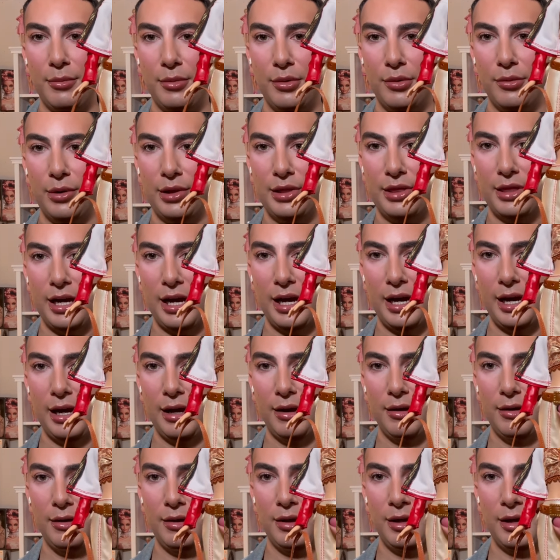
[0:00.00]
with
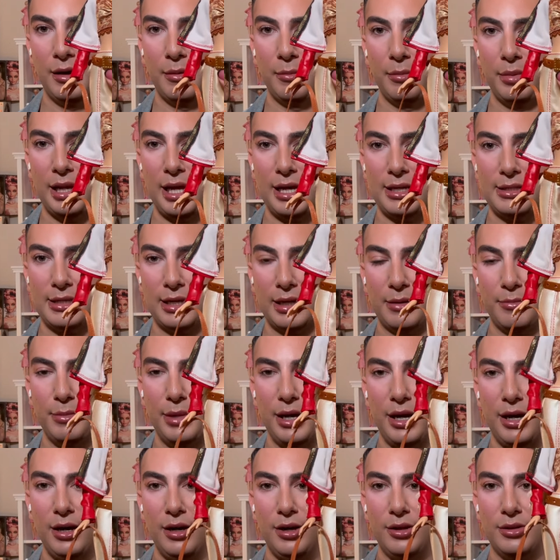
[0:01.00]
that plastic
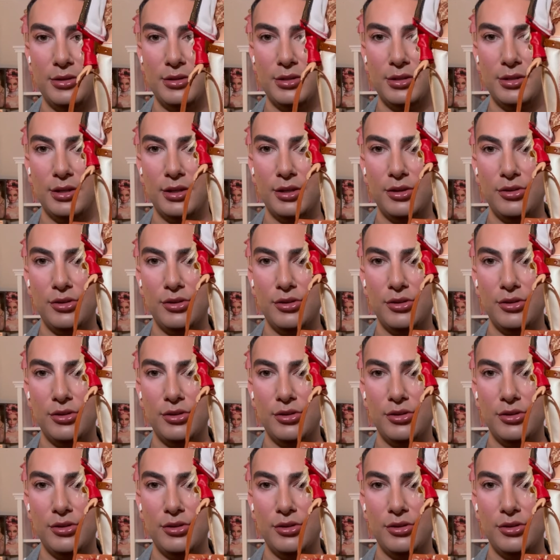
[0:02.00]
belt.